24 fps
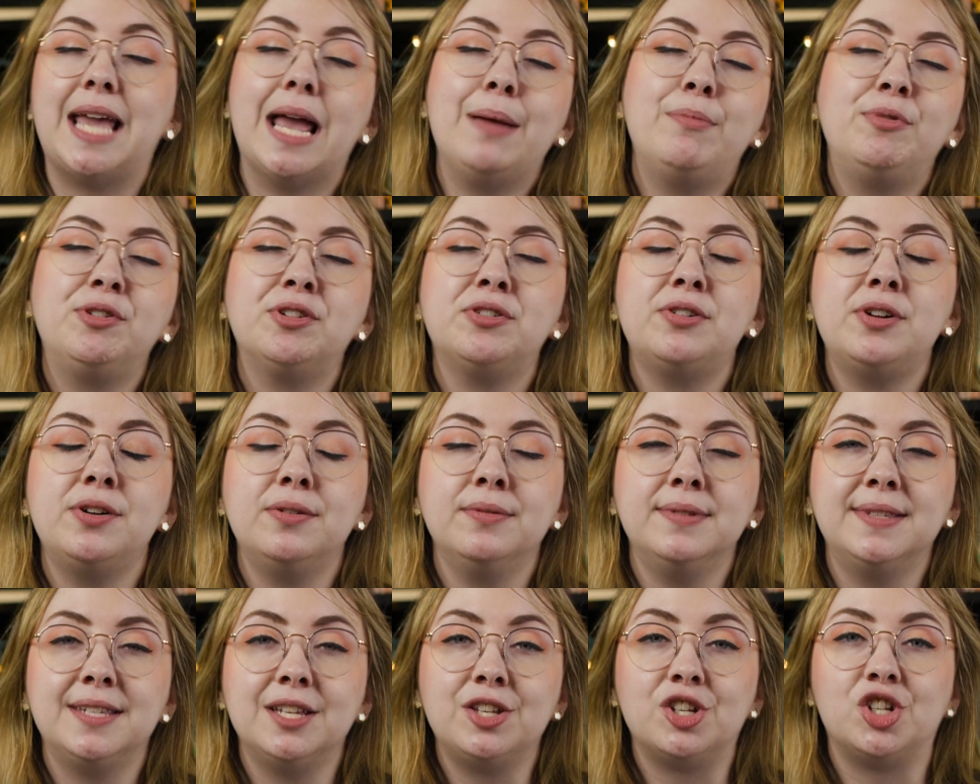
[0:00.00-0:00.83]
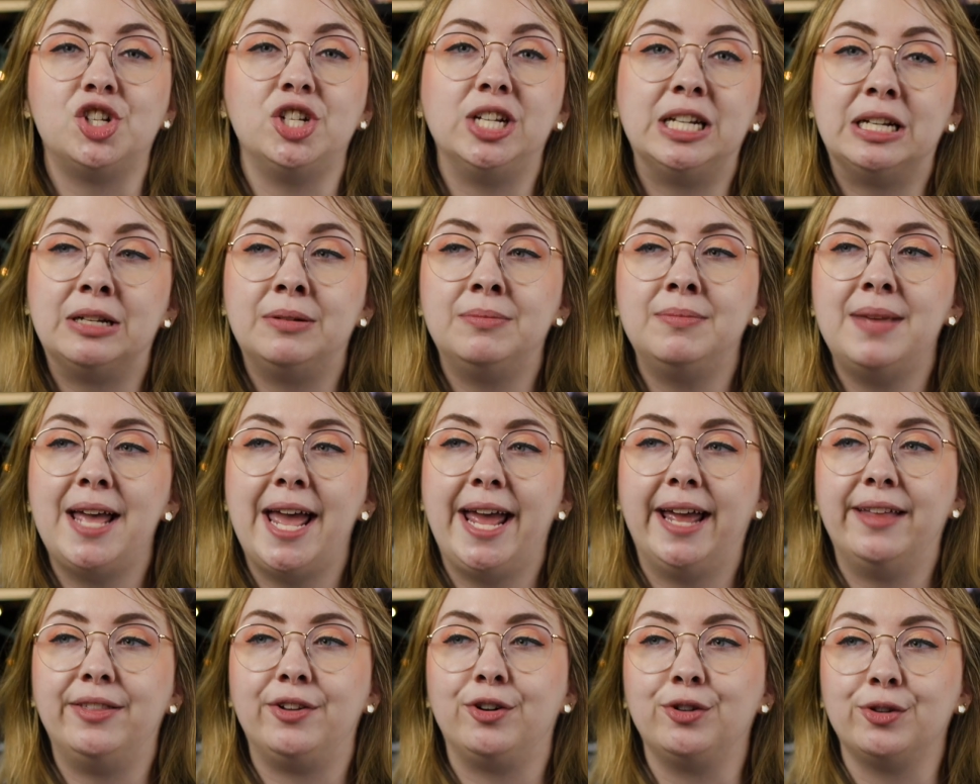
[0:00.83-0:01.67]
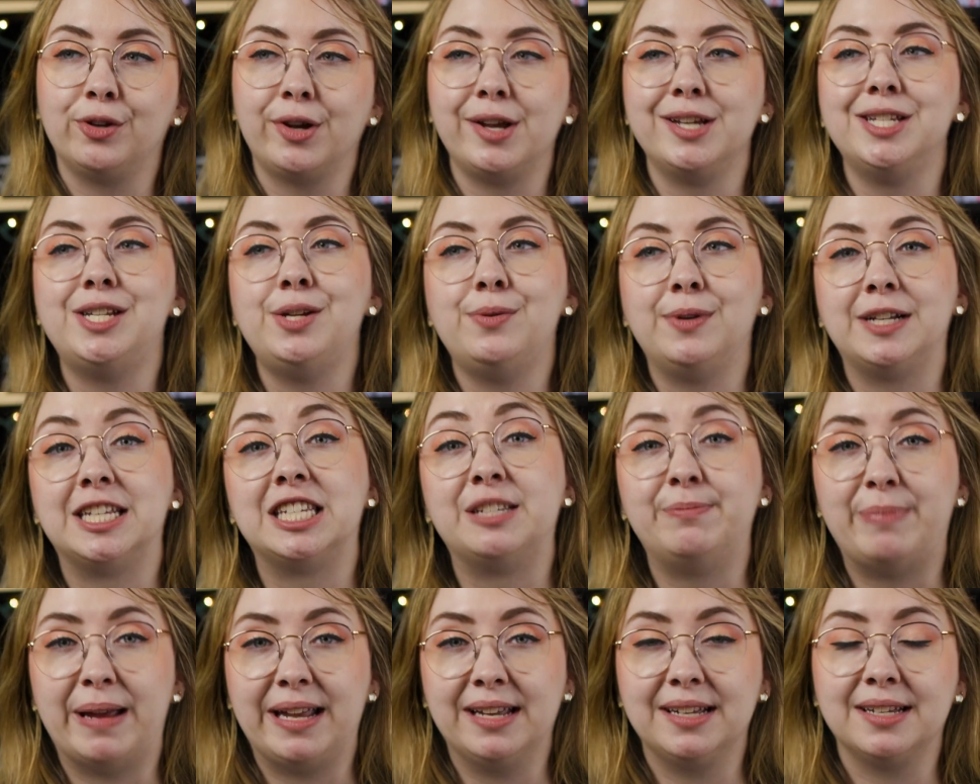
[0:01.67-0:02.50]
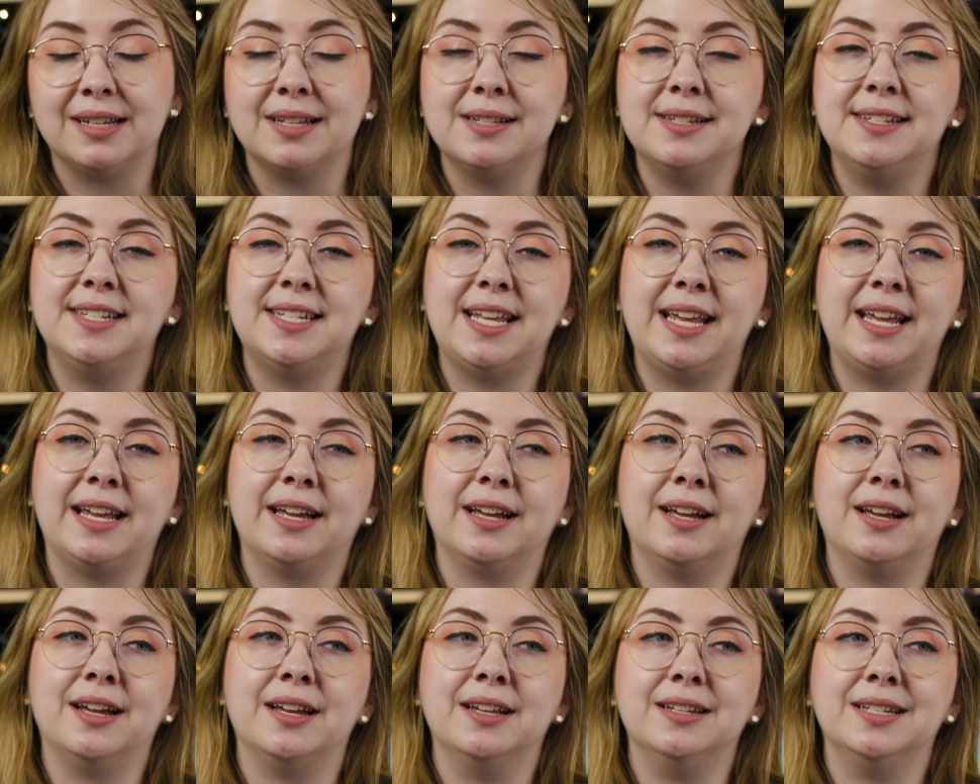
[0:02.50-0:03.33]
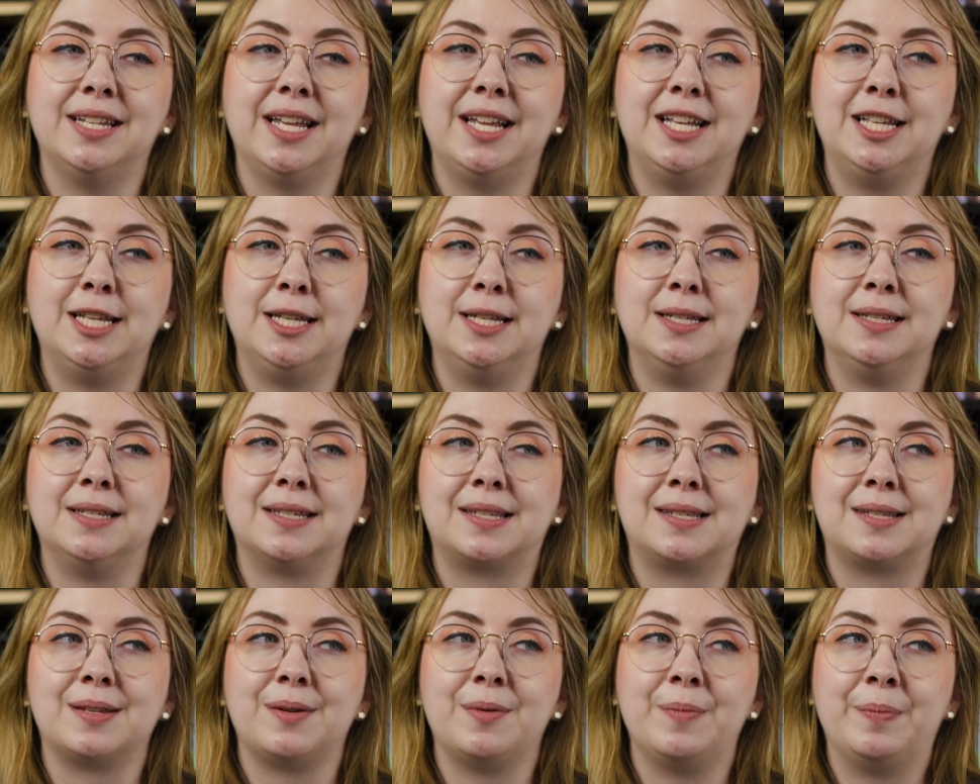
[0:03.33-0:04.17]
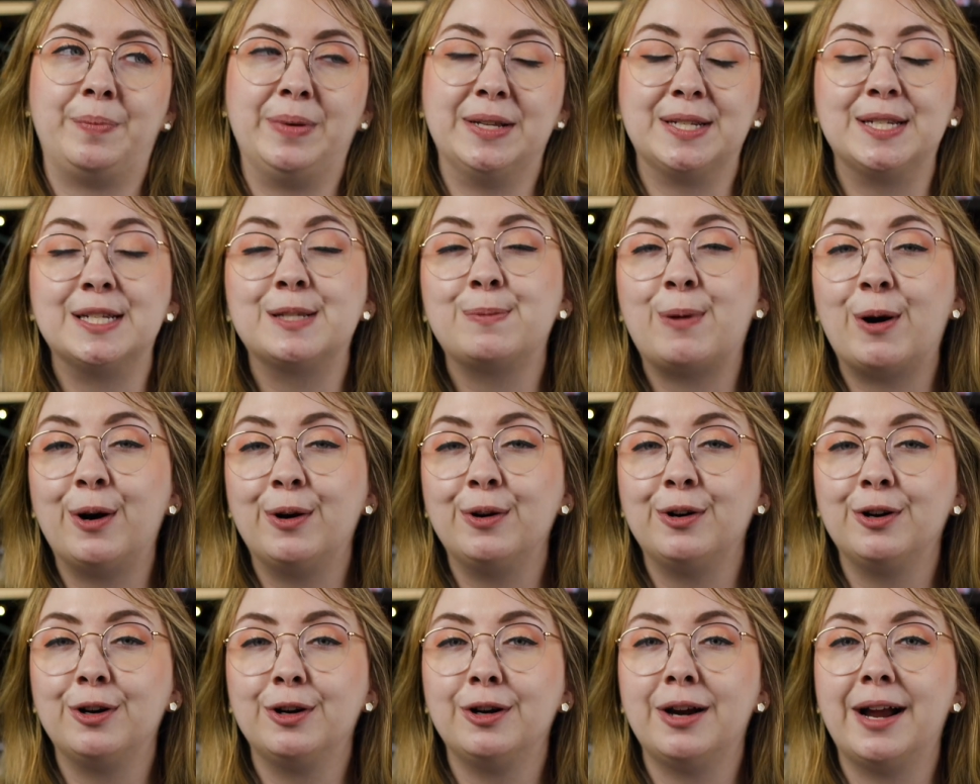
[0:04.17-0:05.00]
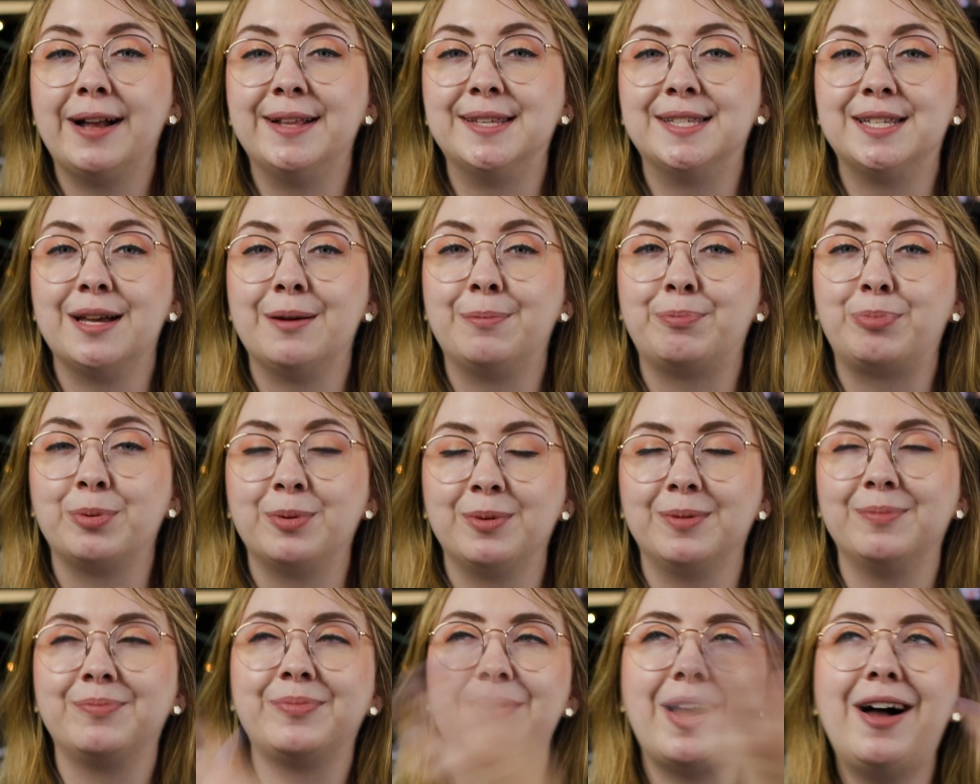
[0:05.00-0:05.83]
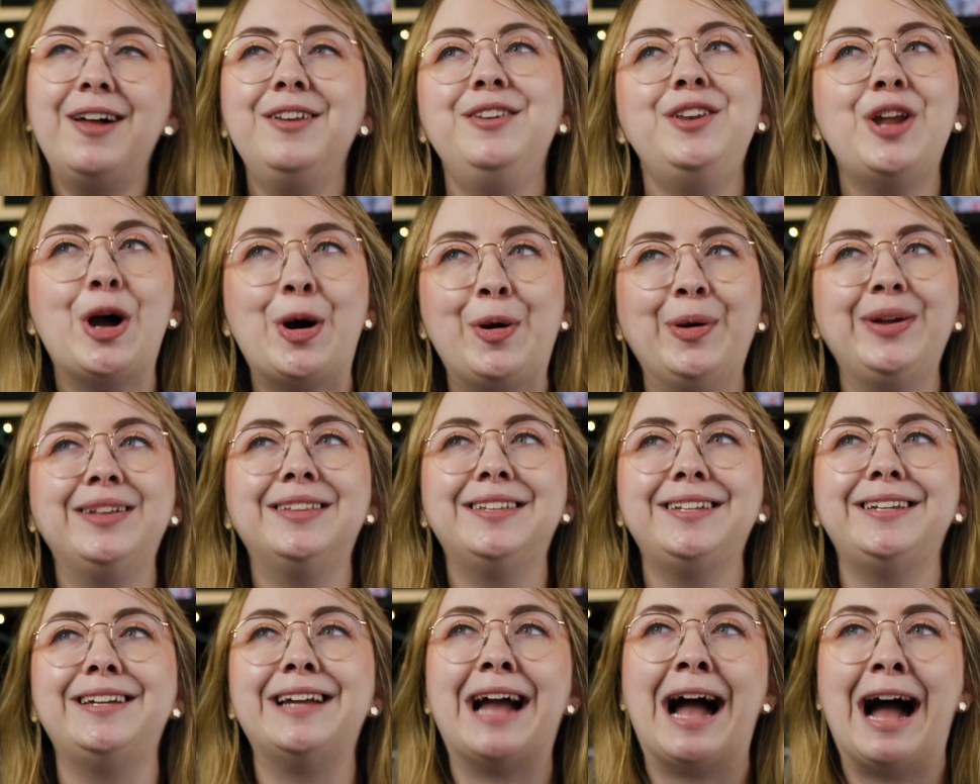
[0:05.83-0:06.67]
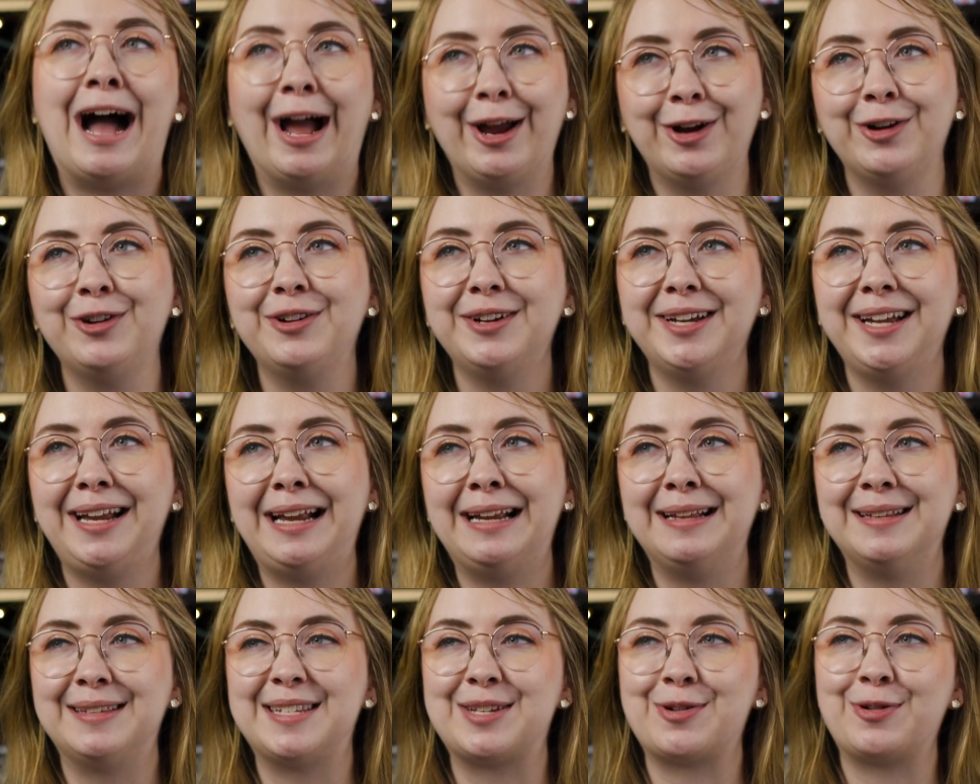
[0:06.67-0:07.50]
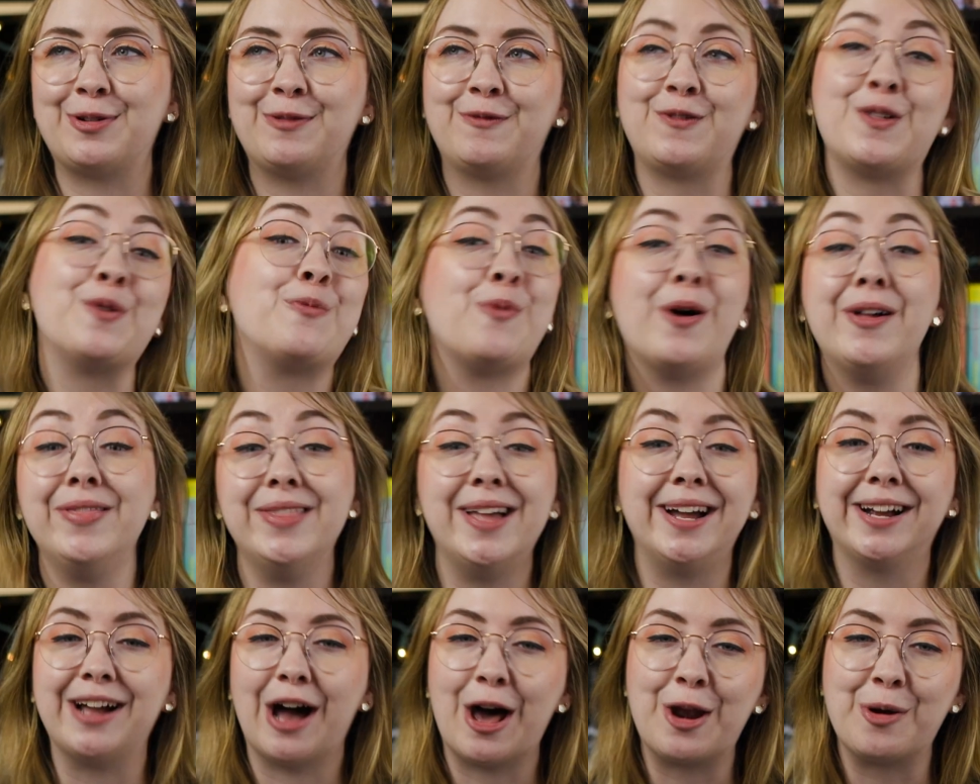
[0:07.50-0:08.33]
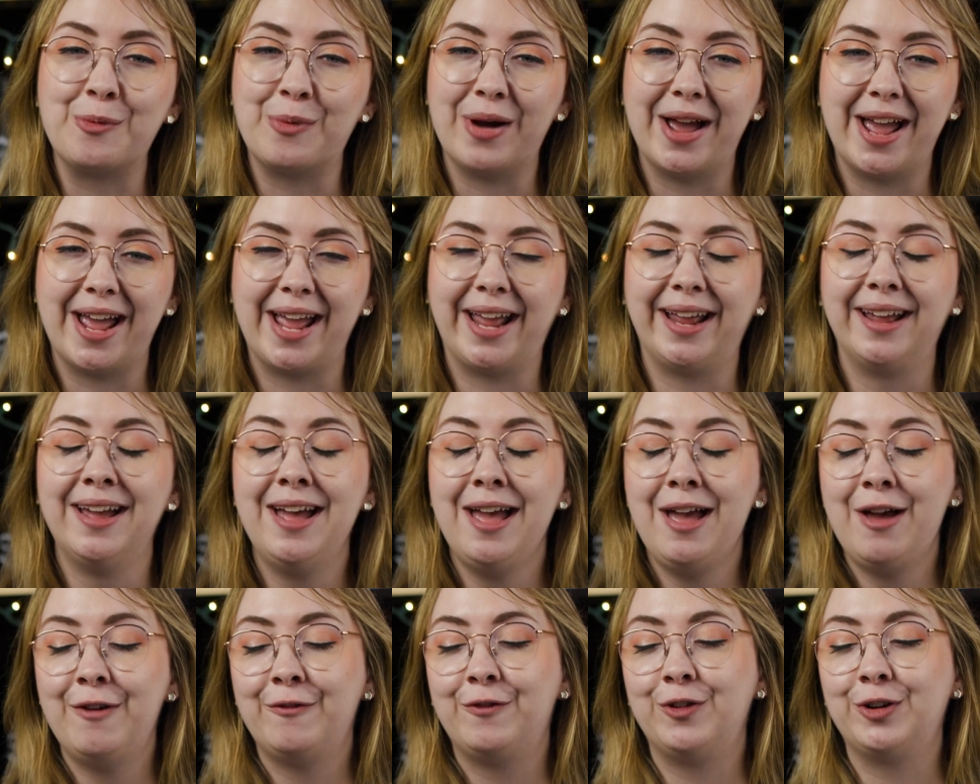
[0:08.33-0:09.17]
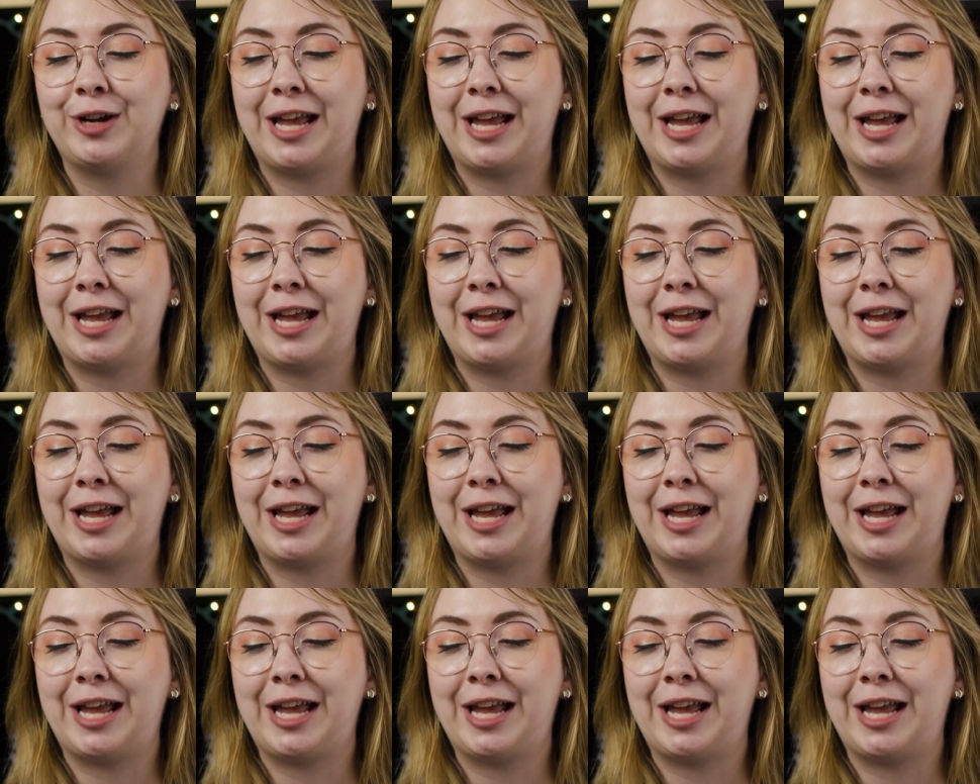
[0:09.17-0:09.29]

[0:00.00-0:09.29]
Gabriel owns a gym and they're looking to expand, and his business partner ends up unknowingly hiring sort of the one that got away for